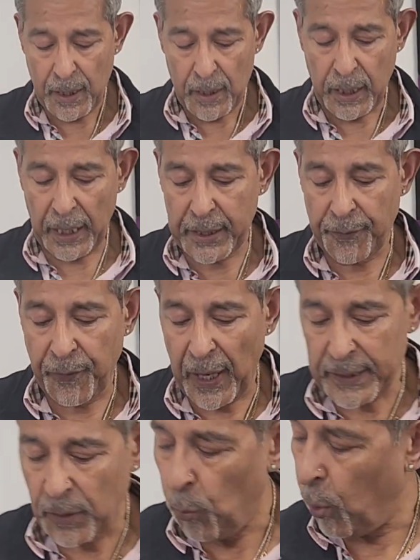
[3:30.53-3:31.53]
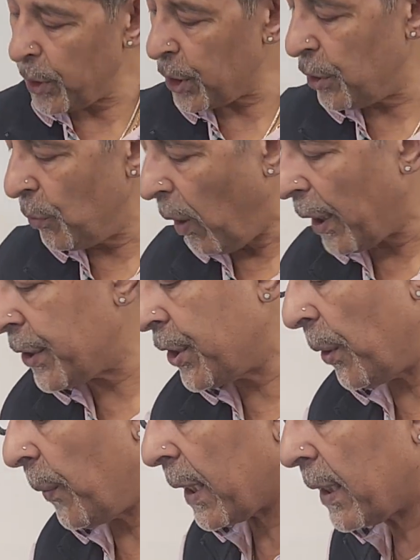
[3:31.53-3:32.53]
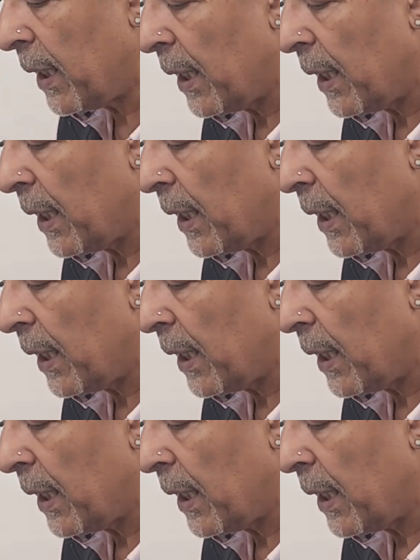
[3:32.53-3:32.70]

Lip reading: like the fact that what you are doing